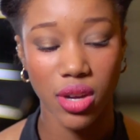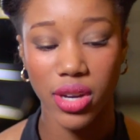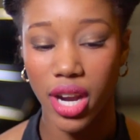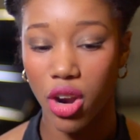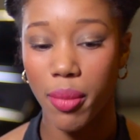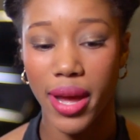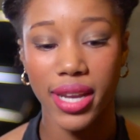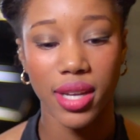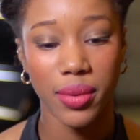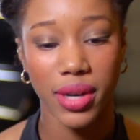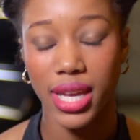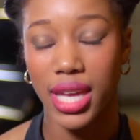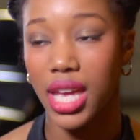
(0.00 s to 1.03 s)
so narrow-minded
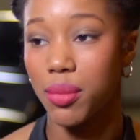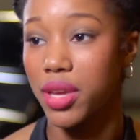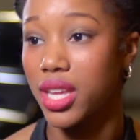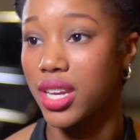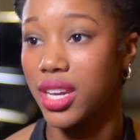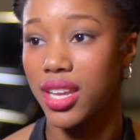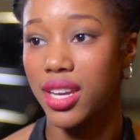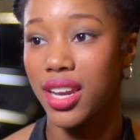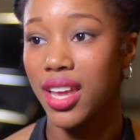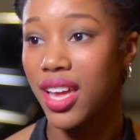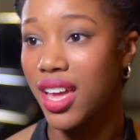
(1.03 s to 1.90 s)
when I came in, and